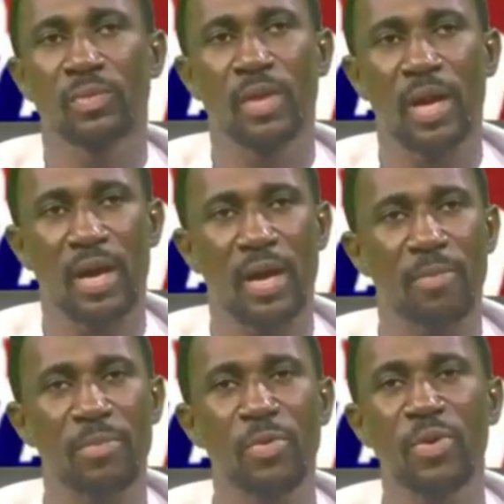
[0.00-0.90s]
na
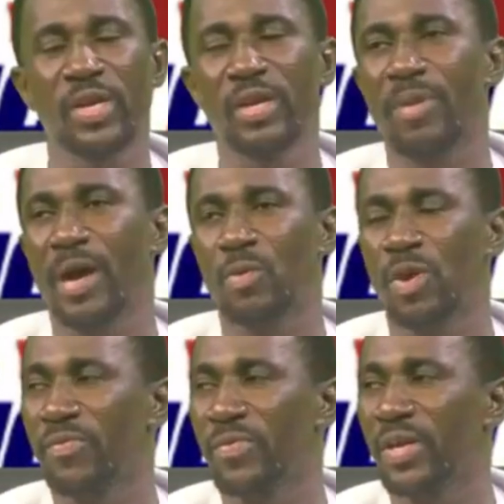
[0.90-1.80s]
me read back
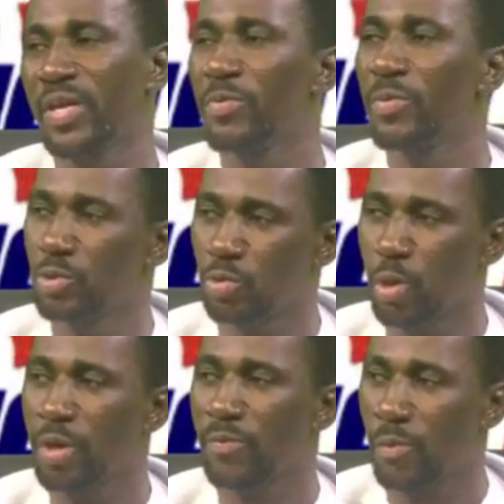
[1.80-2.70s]
free Hebrews
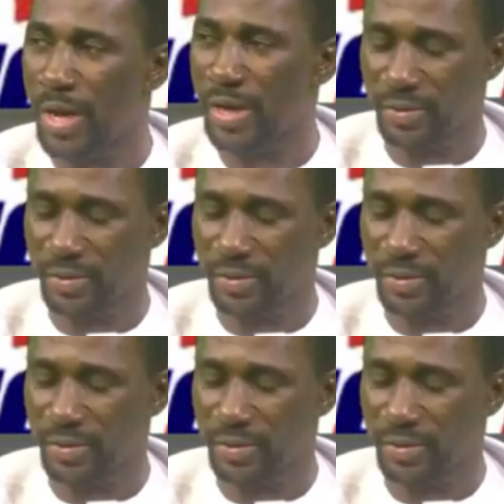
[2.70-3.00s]
12:1